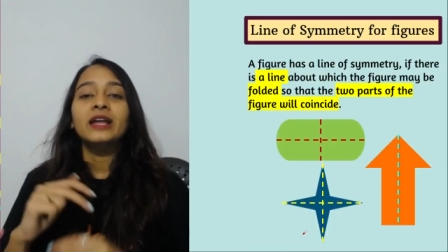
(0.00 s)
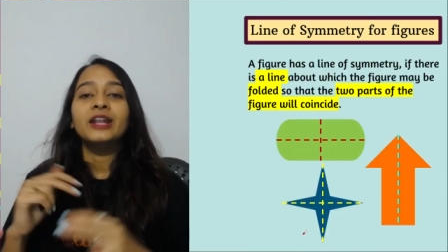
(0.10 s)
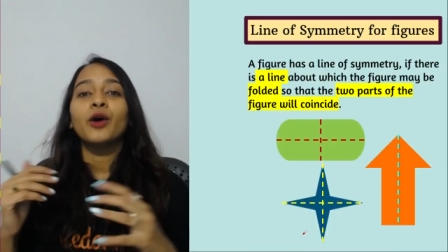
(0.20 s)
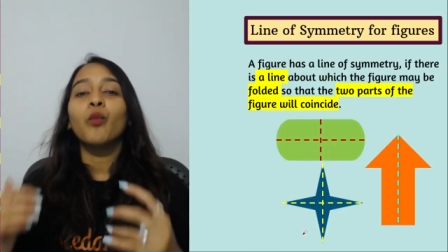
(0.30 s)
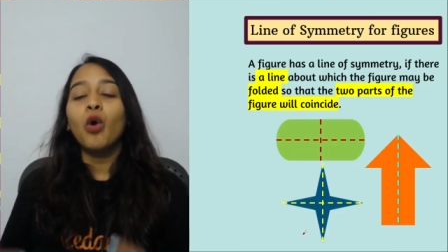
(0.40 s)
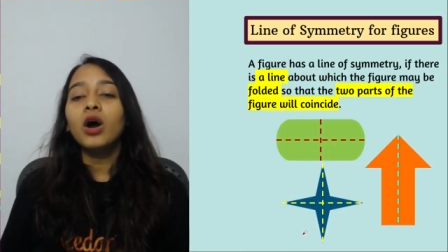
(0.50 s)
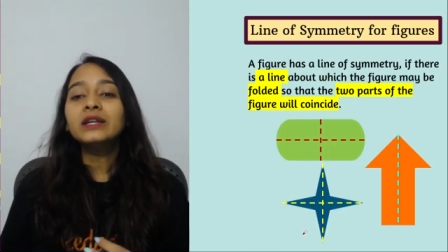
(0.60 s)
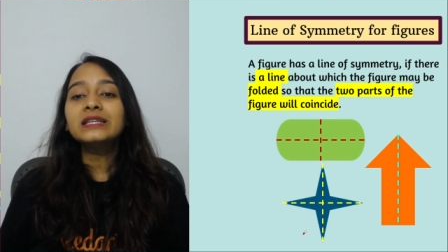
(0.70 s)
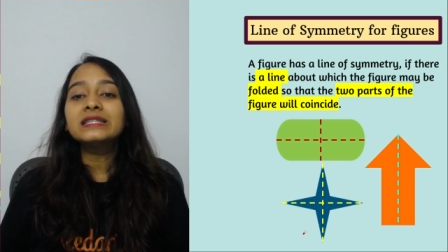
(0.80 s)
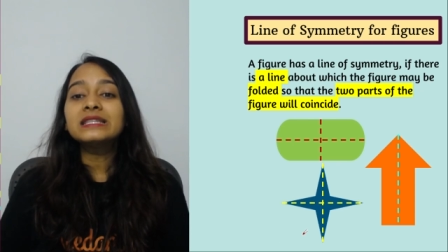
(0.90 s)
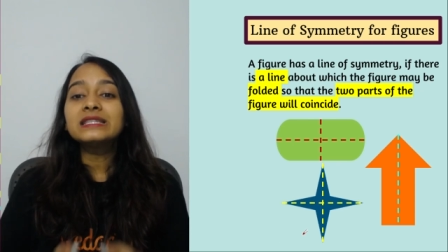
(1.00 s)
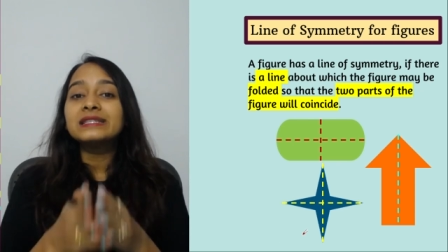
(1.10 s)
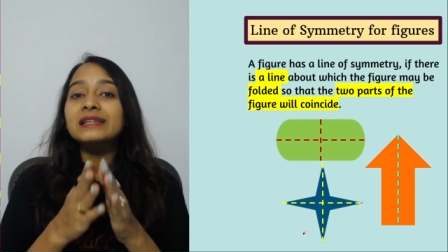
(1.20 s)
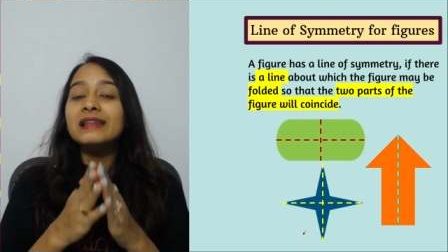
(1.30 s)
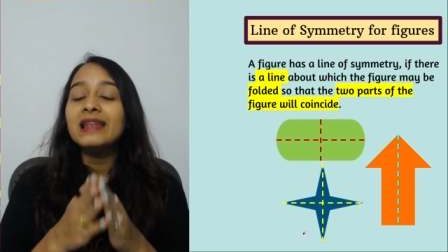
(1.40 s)
Now, what is this
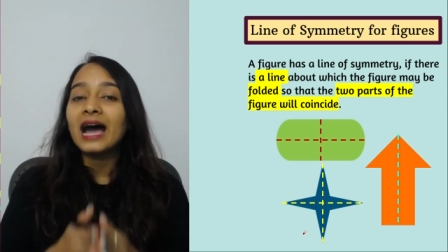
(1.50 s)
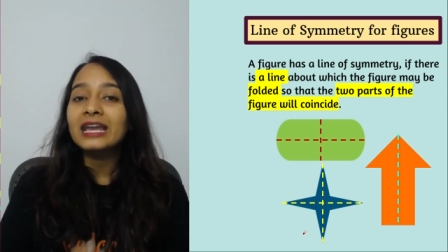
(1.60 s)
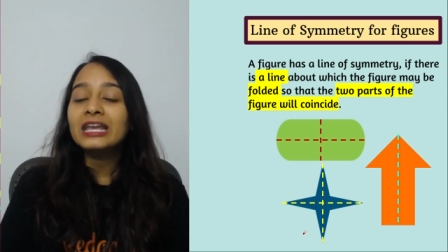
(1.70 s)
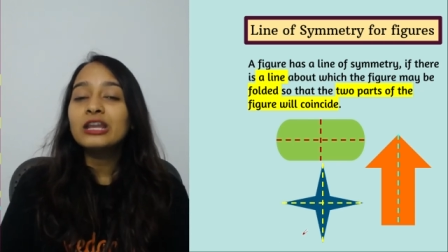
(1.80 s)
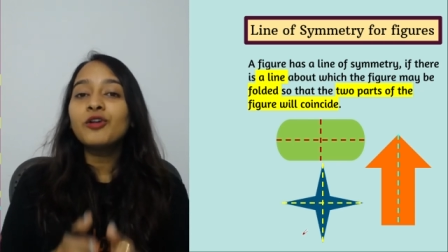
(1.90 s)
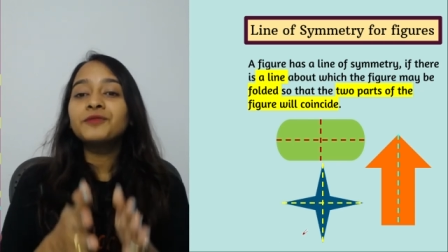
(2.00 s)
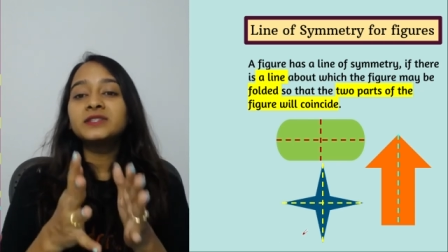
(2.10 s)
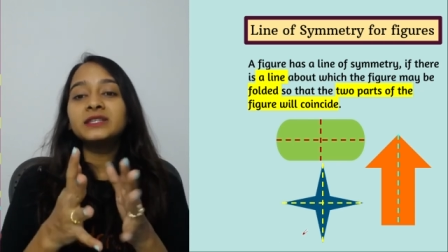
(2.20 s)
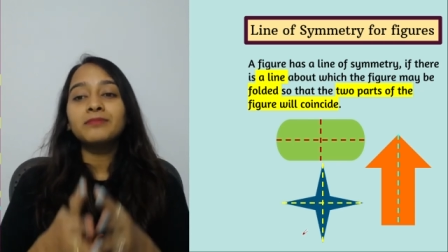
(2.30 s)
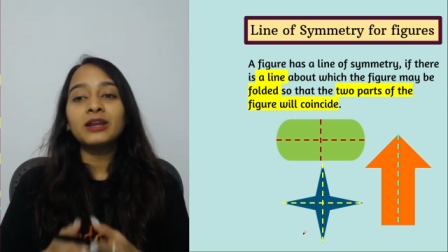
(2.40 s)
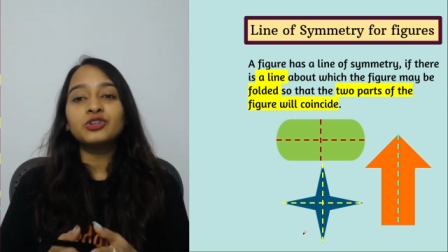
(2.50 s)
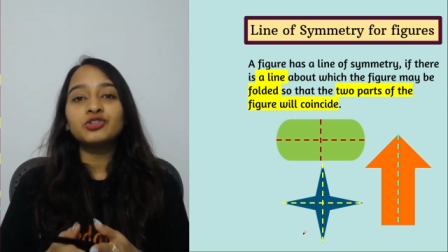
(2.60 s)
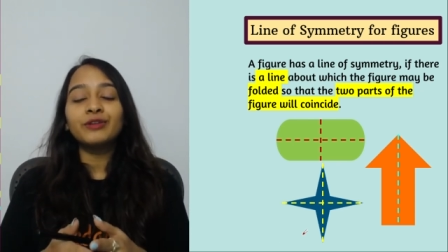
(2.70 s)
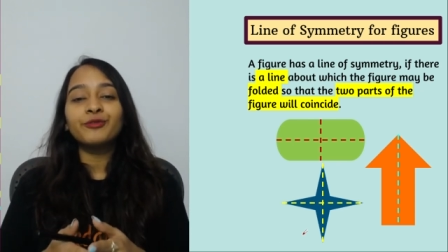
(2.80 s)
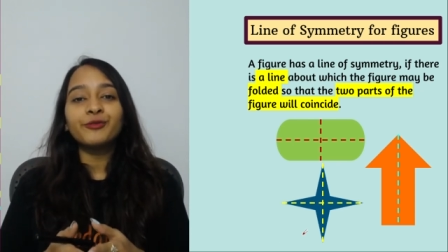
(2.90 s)
line of
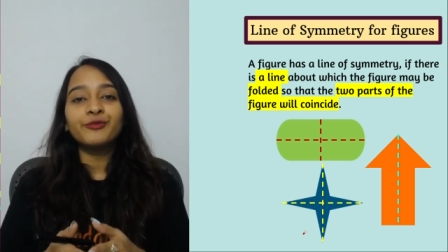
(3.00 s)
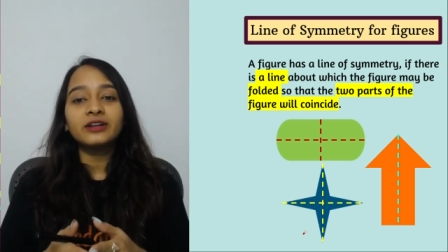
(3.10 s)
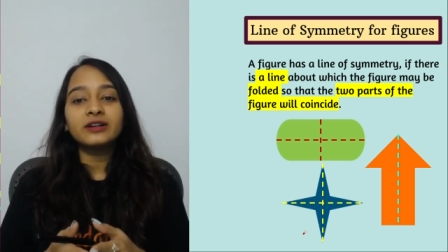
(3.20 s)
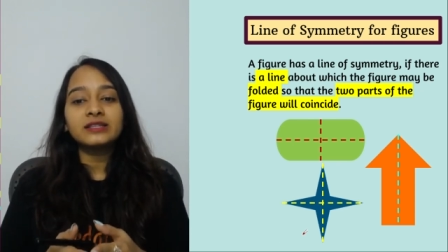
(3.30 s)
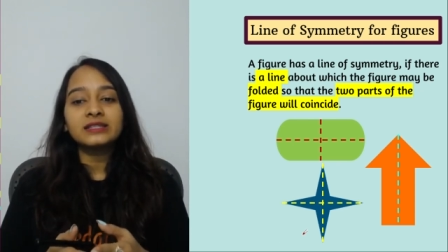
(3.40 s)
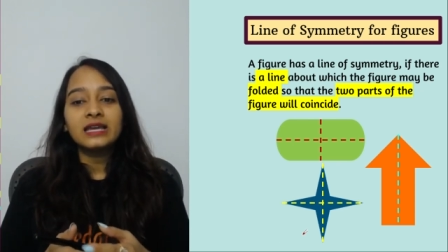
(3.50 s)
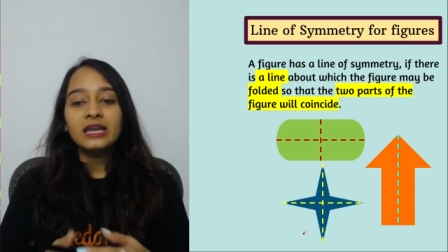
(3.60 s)
symmetry for figures?